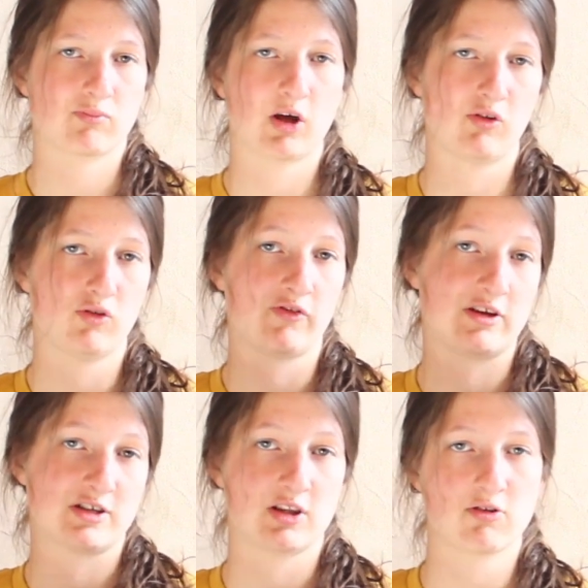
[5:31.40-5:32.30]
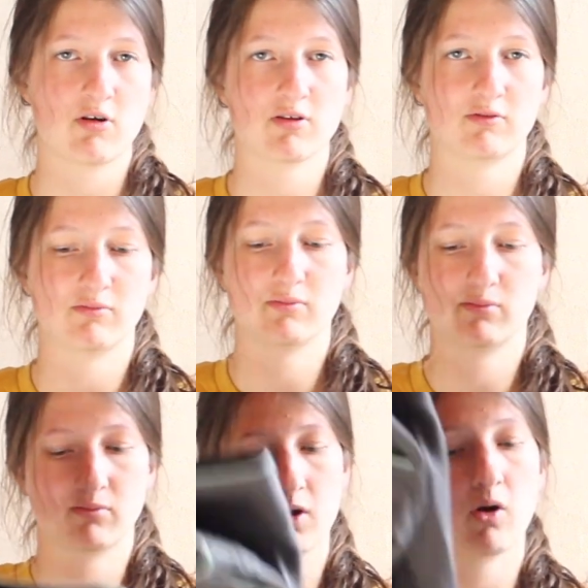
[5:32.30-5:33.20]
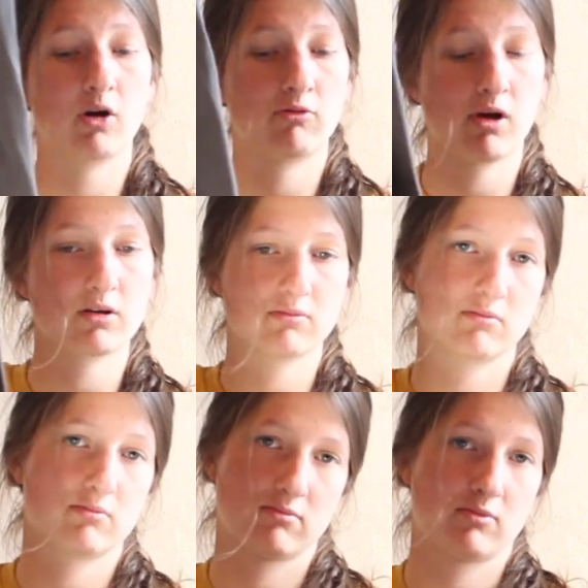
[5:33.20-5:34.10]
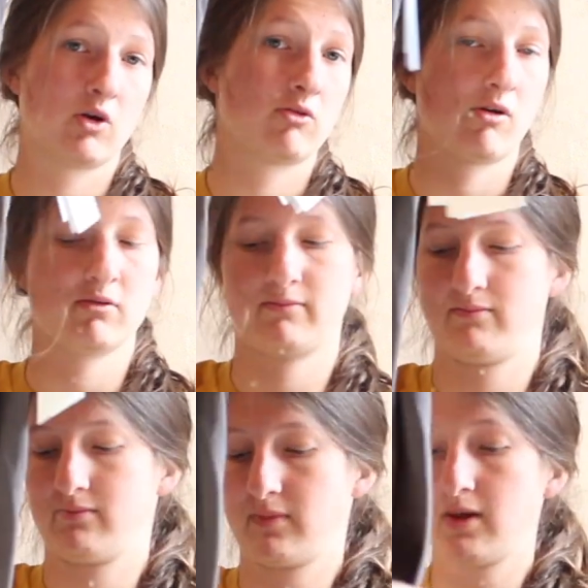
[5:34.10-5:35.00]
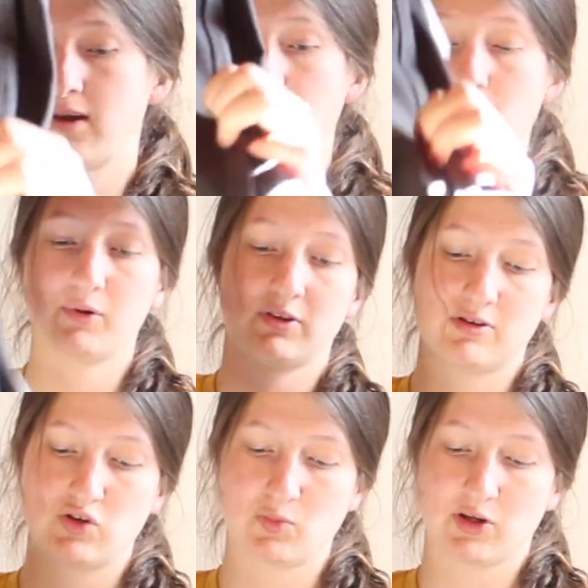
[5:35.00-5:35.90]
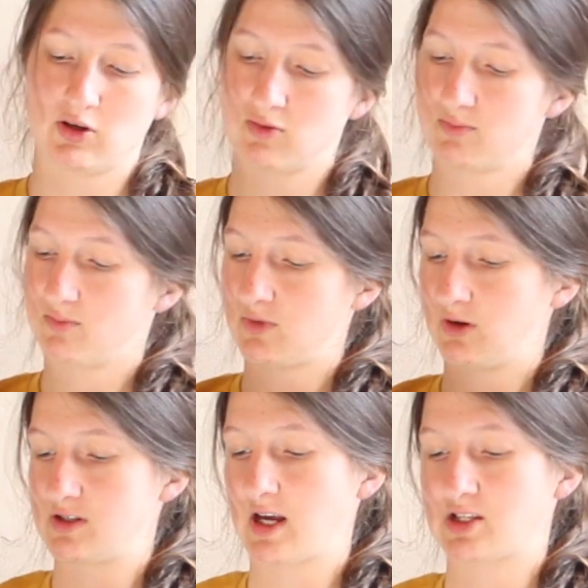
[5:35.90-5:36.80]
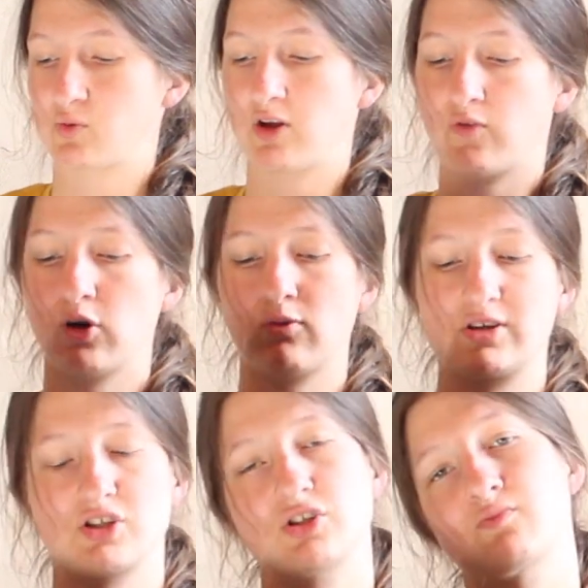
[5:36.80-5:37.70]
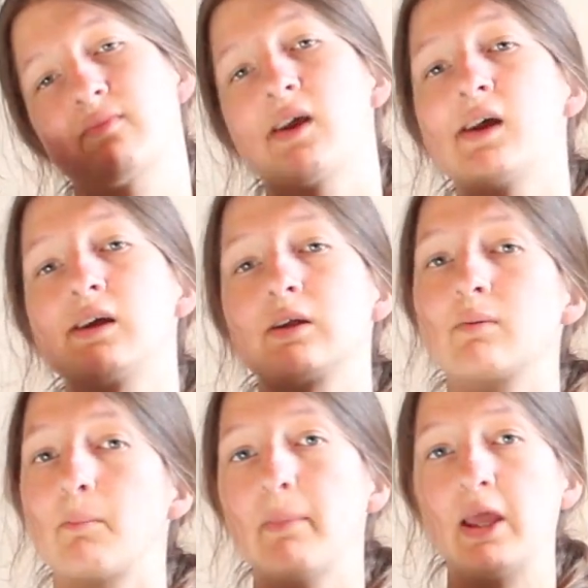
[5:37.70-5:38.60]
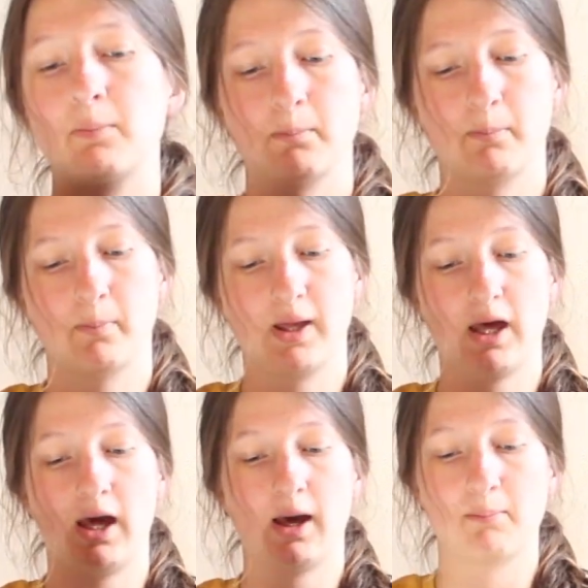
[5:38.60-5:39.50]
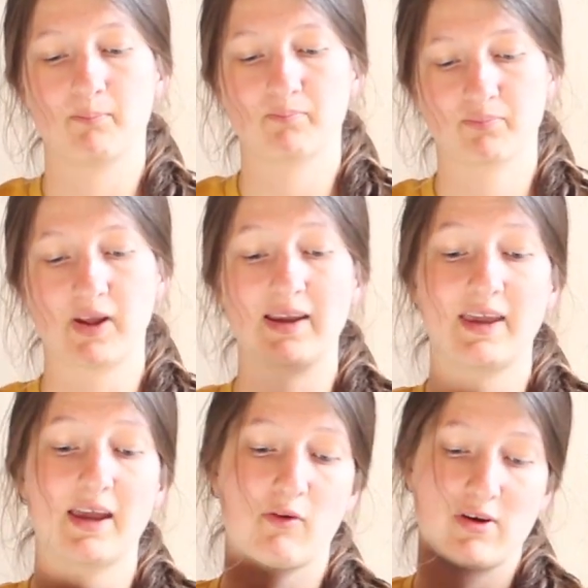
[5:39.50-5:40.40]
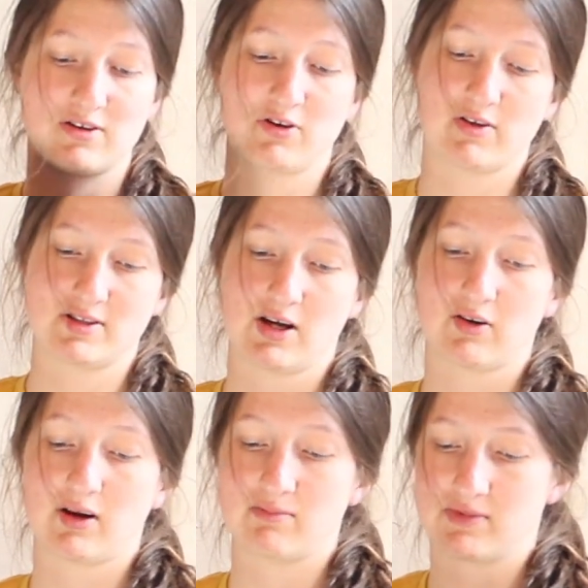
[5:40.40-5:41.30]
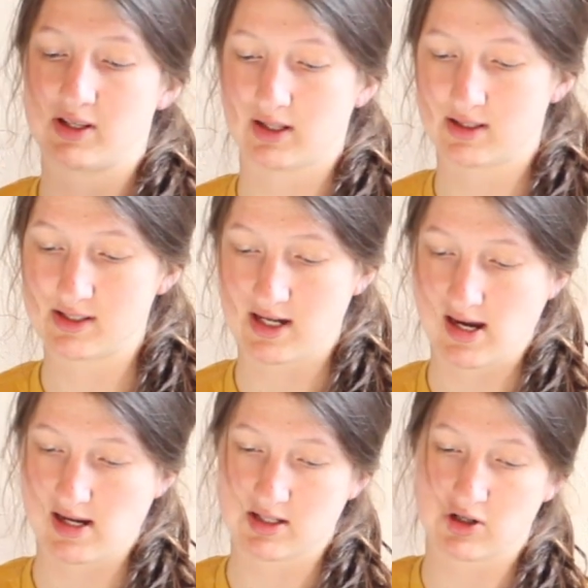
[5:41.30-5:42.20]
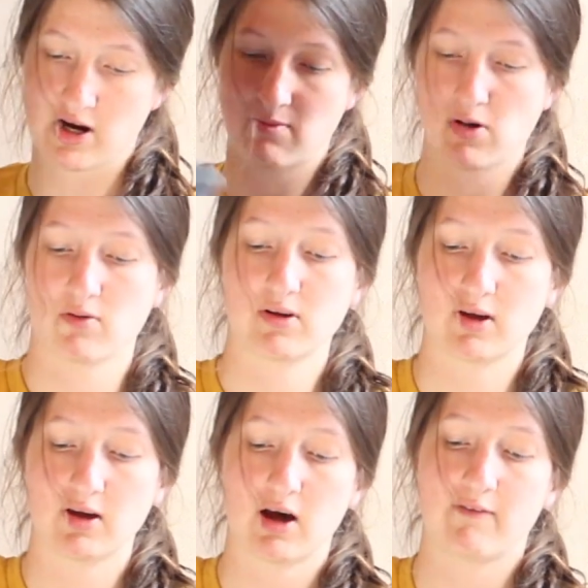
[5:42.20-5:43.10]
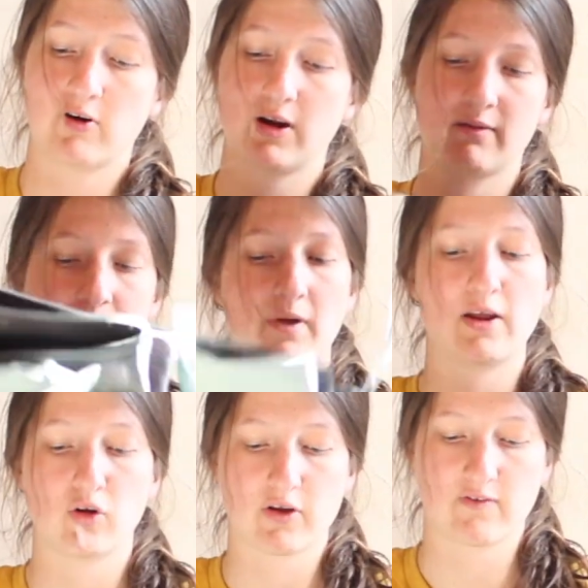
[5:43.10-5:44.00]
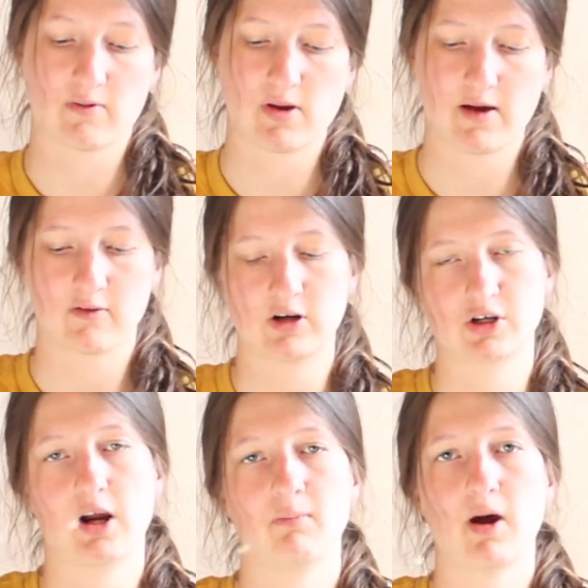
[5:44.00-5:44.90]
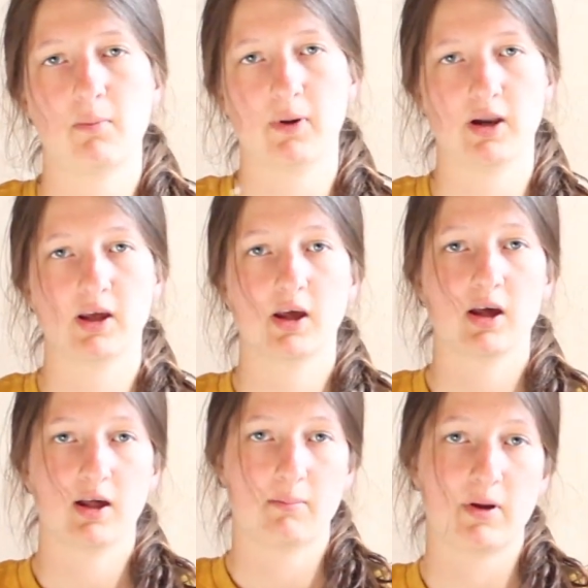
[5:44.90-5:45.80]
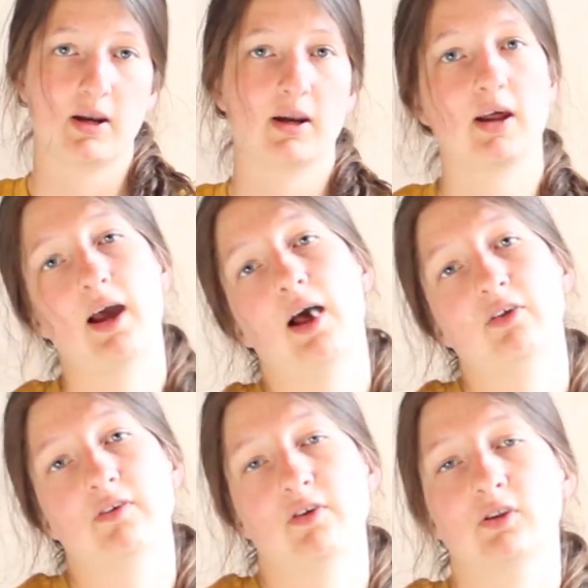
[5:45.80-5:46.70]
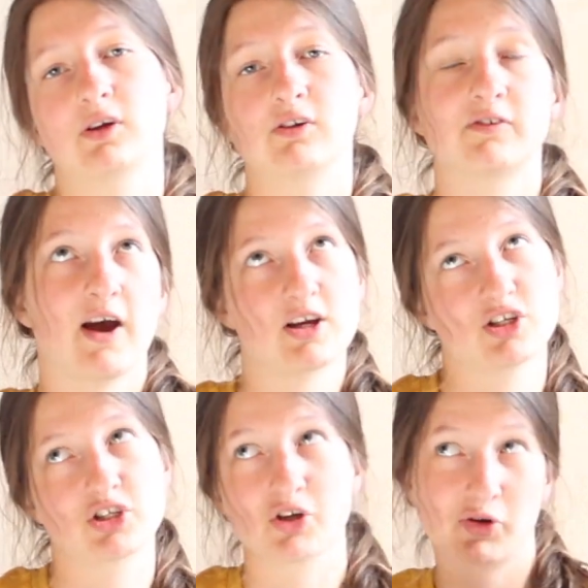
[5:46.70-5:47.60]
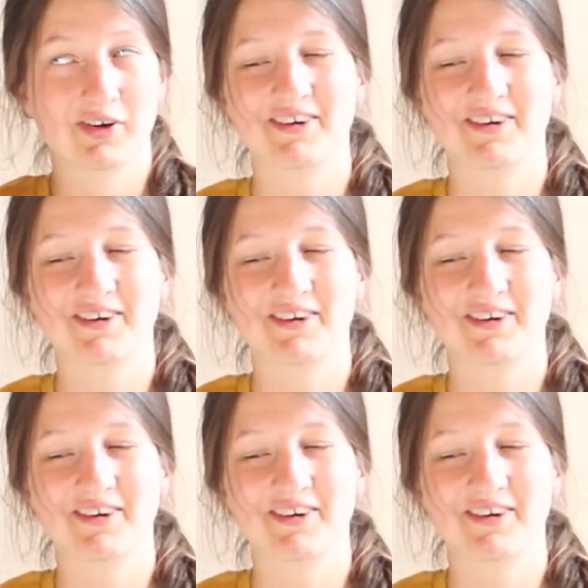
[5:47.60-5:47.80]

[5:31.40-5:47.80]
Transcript: I don't know if I said that wrong or right or wrong, but they're super cute. They're a size 24, which is me. I can't wait to try these out. I'm just like dying to try them on. I know they fit me. I've already tried them on, but I mean, I'll give you a little fashion show.